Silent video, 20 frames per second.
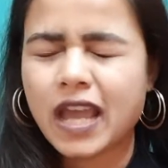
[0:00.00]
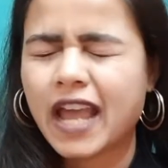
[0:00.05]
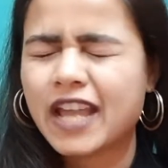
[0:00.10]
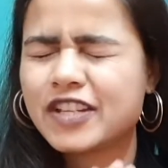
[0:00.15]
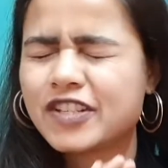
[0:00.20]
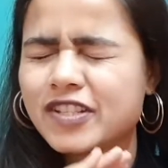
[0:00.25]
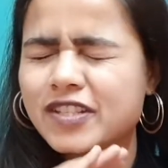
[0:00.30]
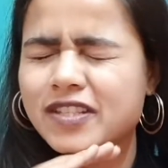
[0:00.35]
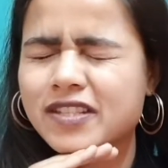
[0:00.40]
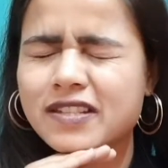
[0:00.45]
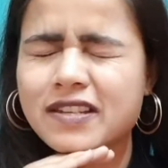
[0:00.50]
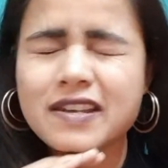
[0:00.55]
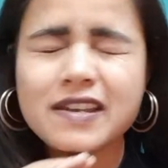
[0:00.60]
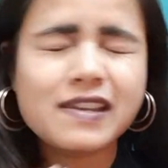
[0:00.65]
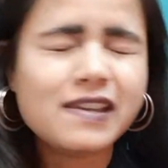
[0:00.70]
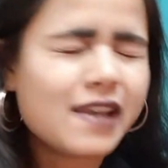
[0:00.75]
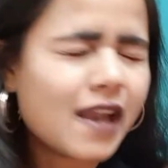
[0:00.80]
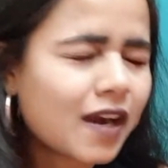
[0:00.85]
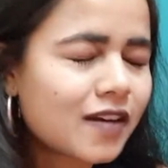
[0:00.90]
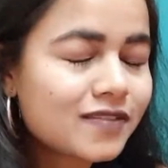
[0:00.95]
I just
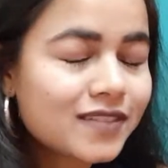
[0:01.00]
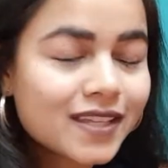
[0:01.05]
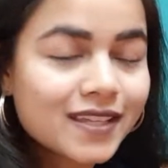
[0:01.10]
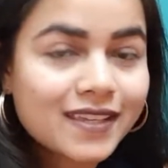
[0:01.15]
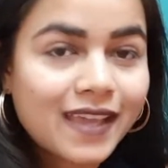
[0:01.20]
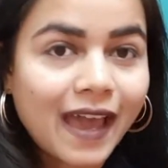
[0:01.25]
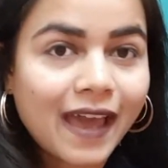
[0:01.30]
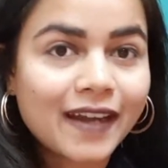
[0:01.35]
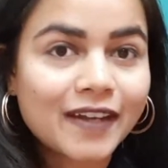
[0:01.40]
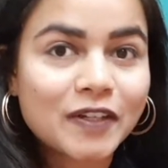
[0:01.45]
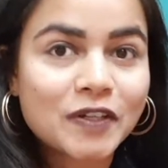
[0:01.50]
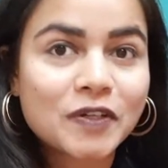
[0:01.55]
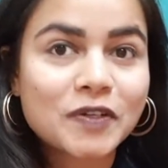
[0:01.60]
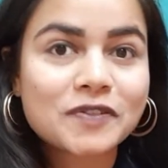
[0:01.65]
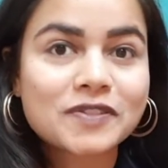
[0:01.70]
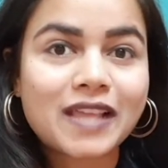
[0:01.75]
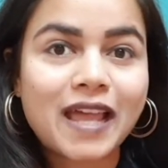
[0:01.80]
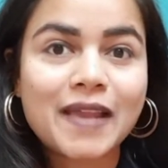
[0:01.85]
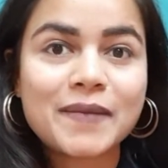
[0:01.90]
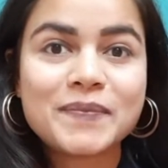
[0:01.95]
loved the character of
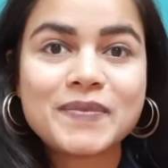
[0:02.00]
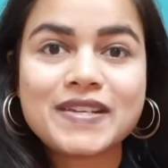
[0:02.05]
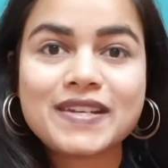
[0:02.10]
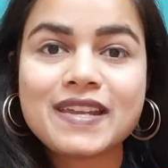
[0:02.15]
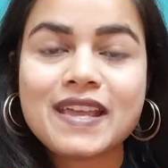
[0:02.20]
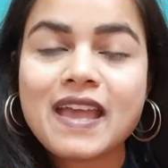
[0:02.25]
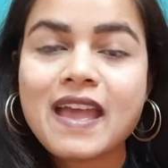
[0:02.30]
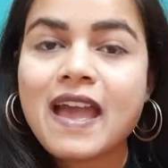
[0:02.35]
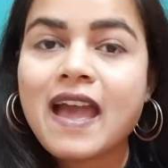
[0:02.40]
Simon.